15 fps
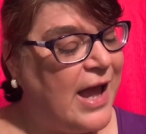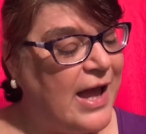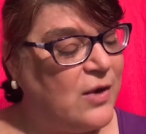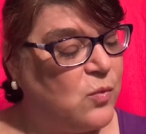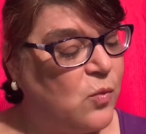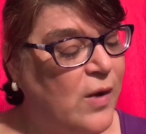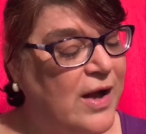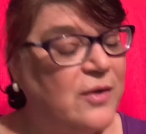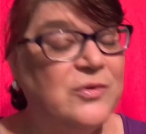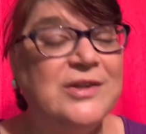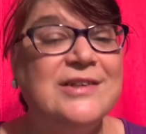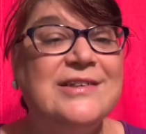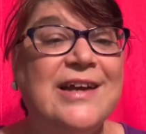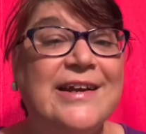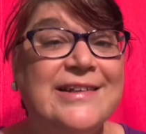and wound
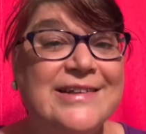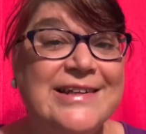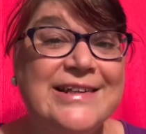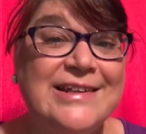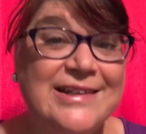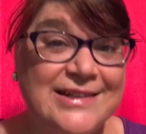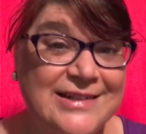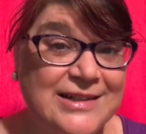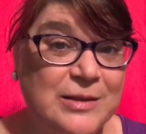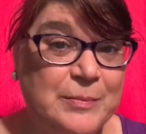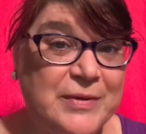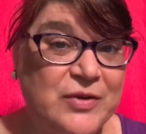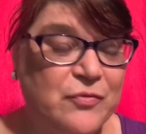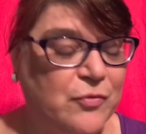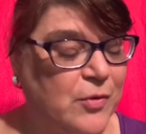it tightly in a little
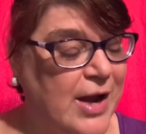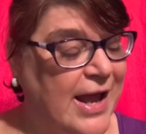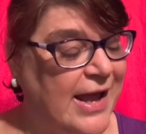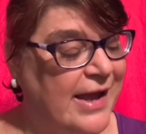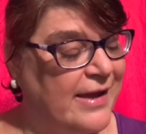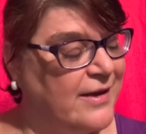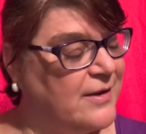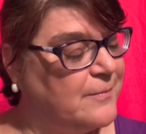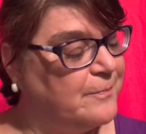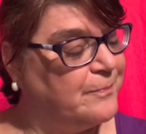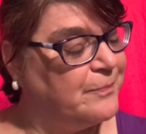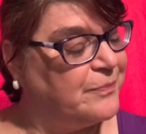bit of rag.